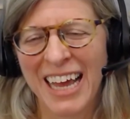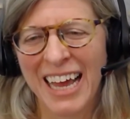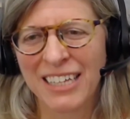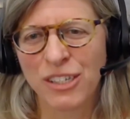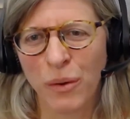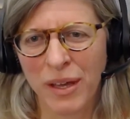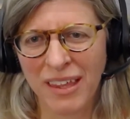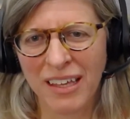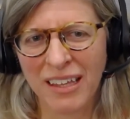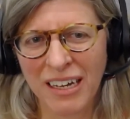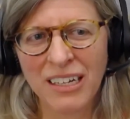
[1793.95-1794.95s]
And so I
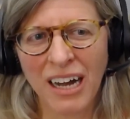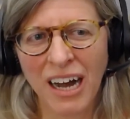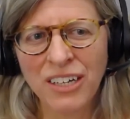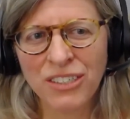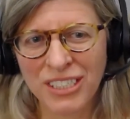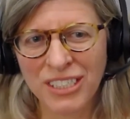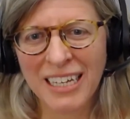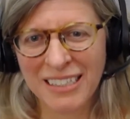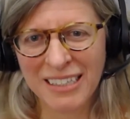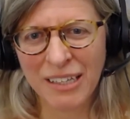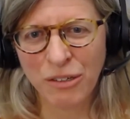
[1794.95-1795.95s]
think
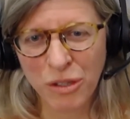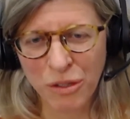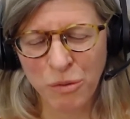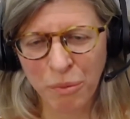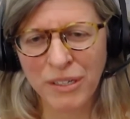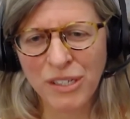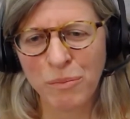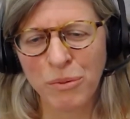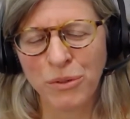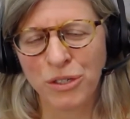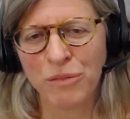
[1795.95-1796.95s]
understand those
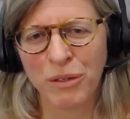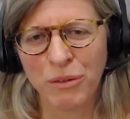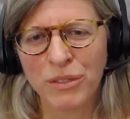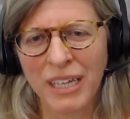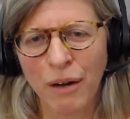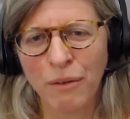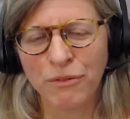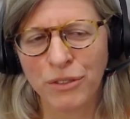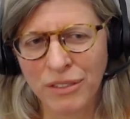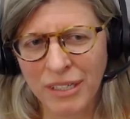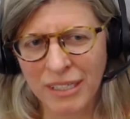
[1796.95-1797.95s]
principles could be really
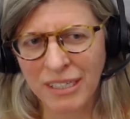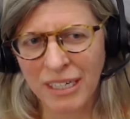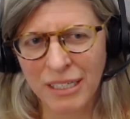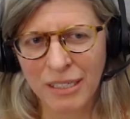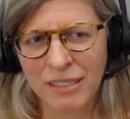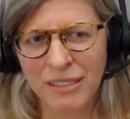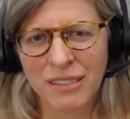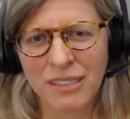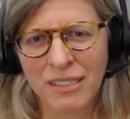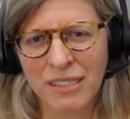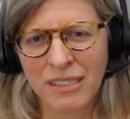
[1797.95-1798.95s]
helpful in like
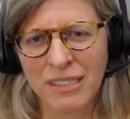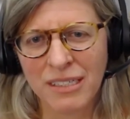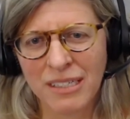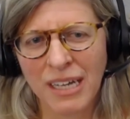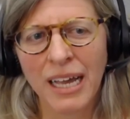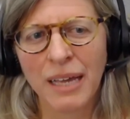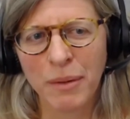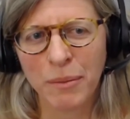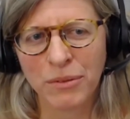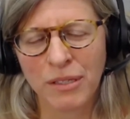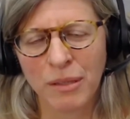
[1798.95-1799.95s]
tying
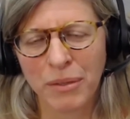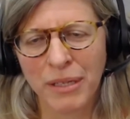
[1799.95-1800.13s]
people to the